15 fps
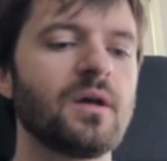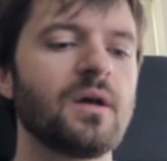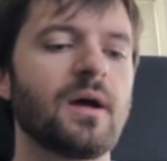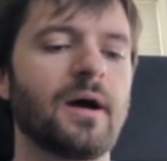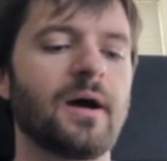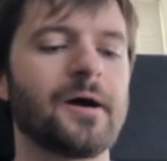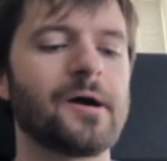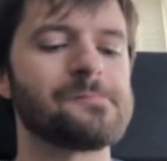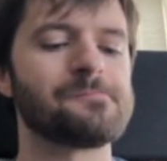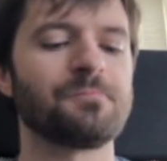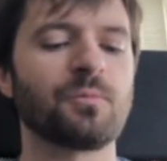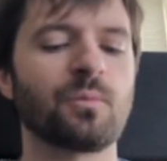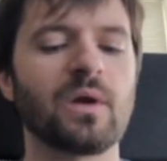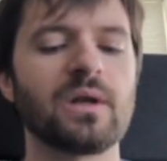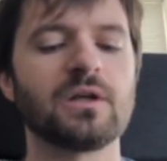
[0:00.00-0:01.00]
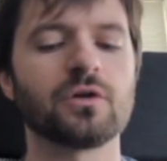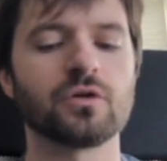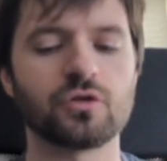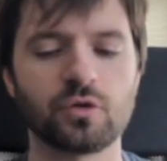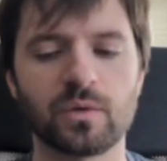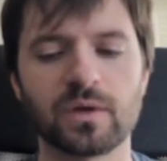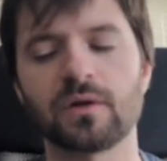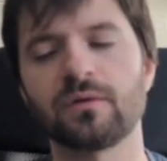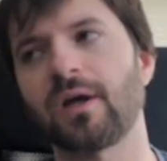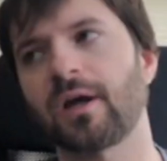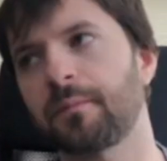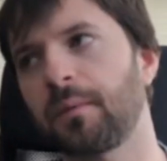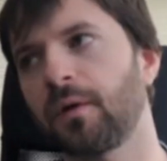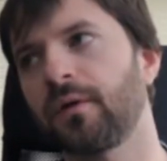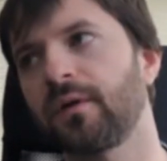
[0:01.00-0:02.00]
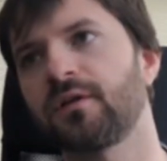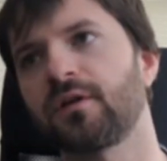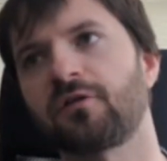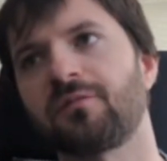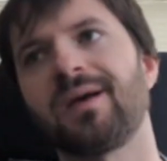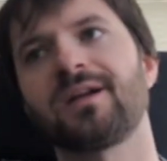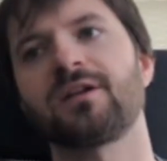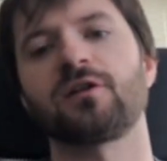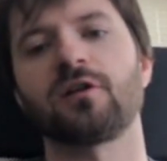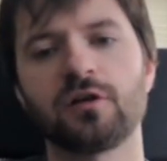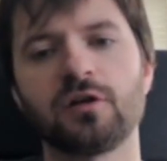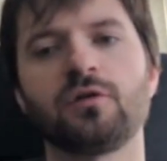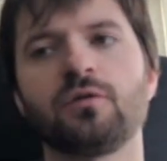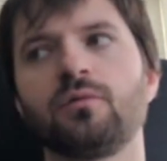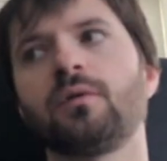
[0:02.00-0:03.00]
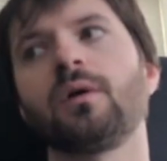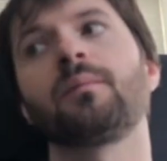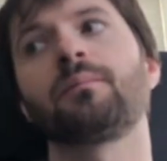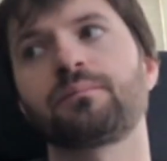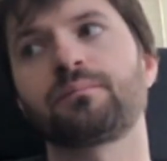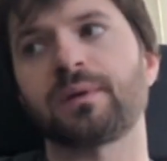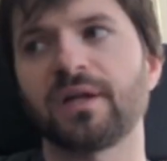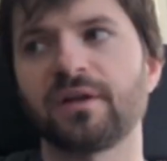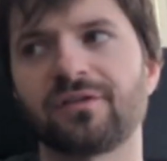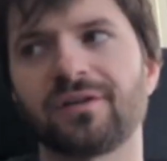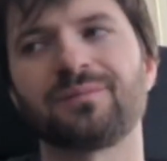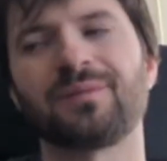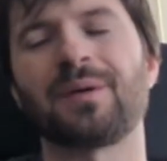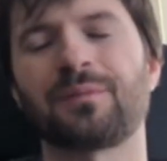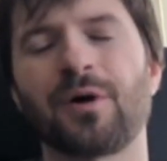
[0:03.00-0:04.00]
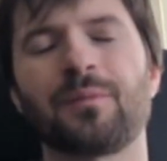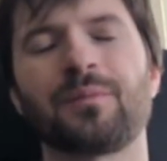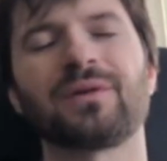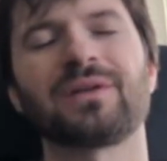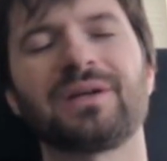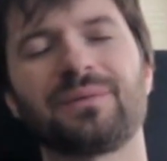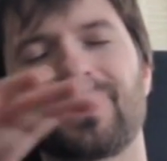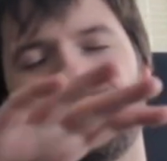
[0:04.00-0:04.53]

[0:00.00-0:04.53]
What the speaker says: when you're doing your deck building. Just make sure you place it appropriately whenever